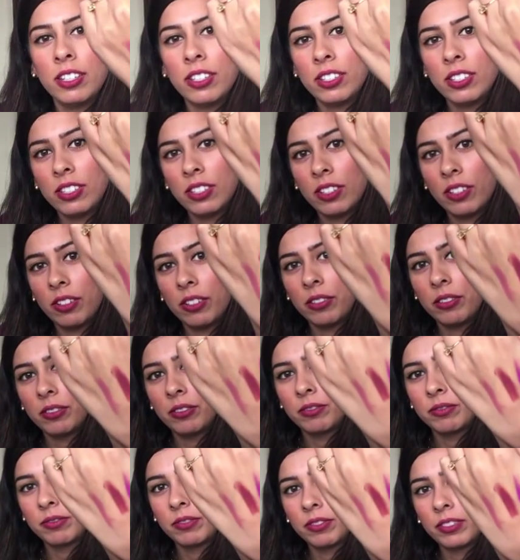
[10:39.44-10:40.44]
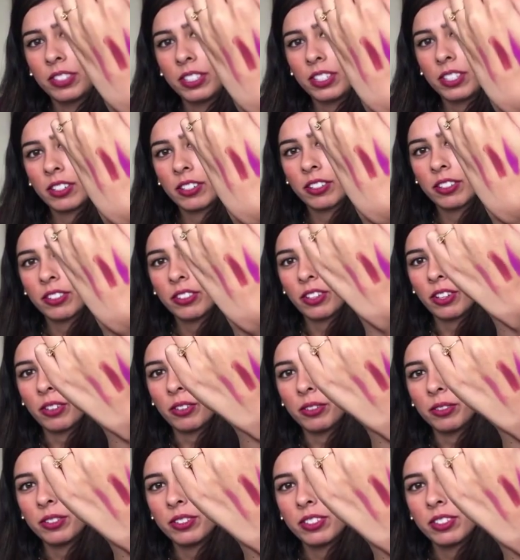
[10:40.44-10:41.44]
So here are
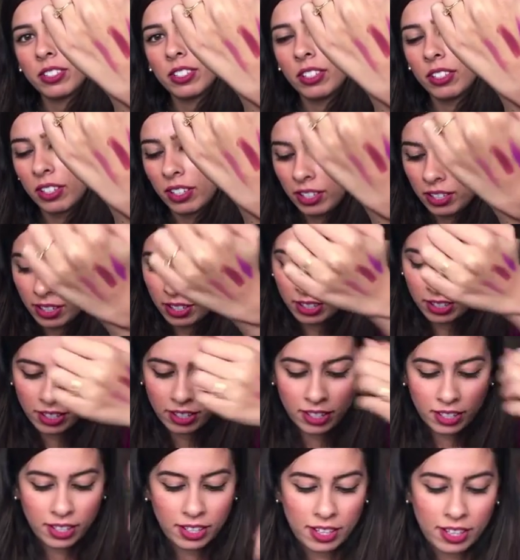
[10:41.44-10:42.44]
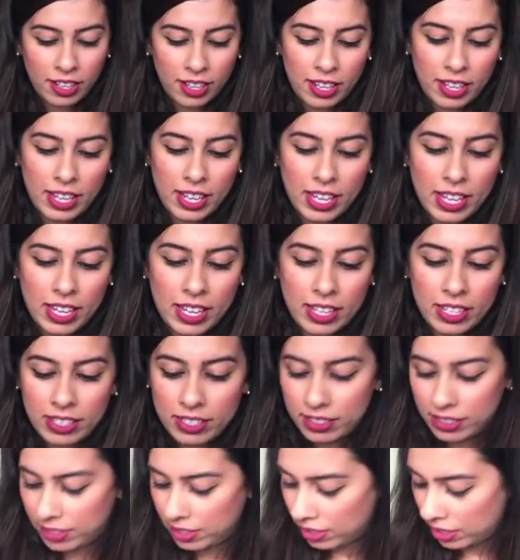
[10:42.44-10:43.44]
those.
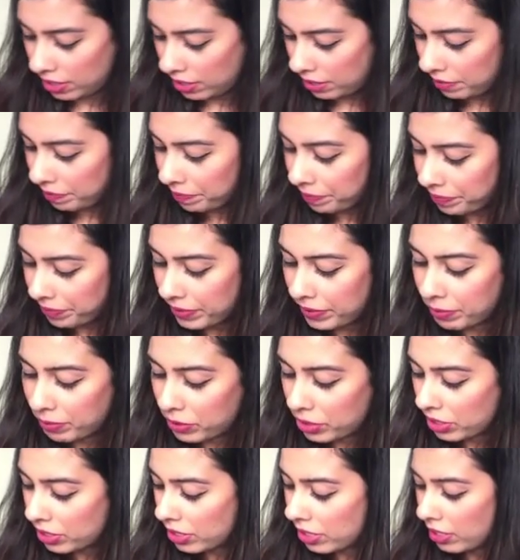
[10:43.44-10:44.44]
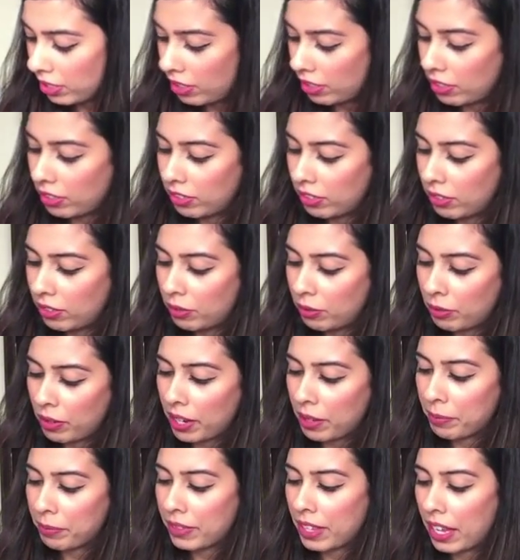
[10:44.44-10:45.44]
And just gonna
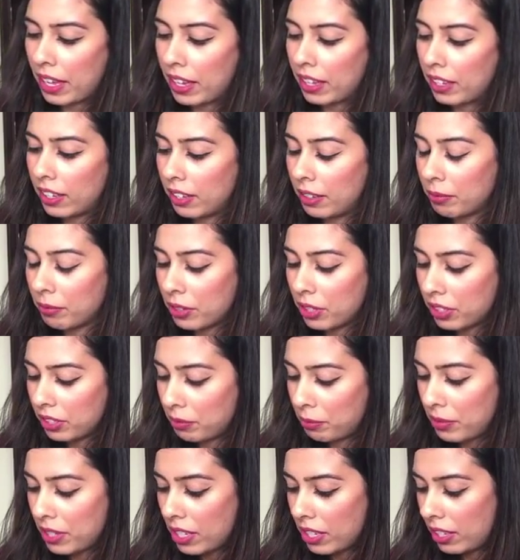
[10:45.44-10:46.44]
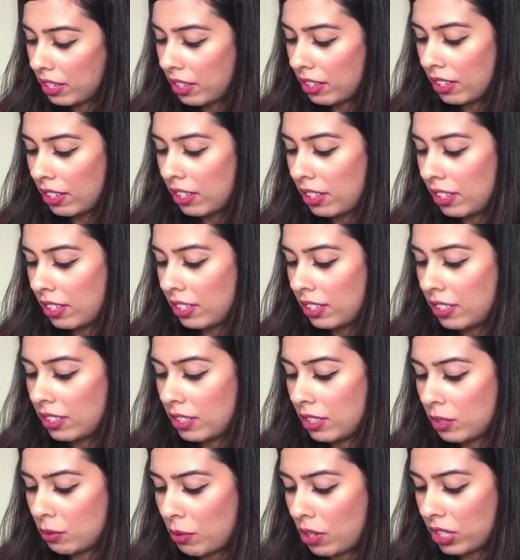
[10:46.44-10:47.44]
wipe that. I'm gonna be
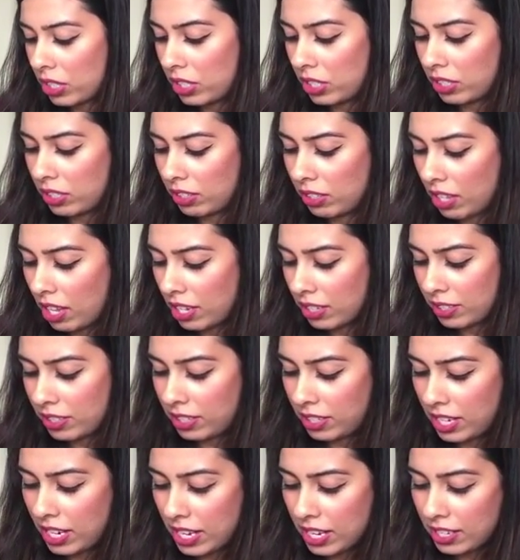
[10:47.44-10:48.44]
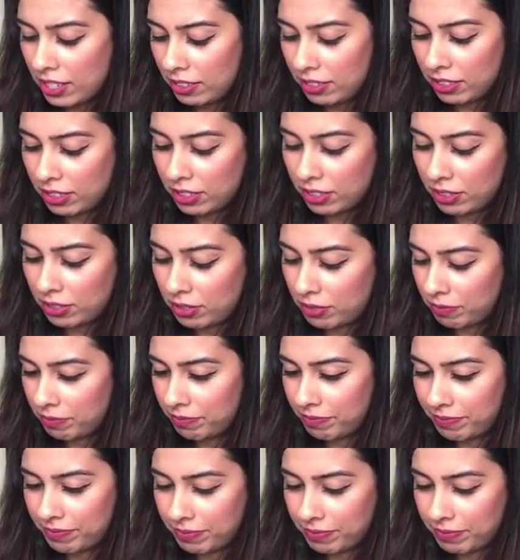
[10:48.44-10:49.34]
swatching a lot today, so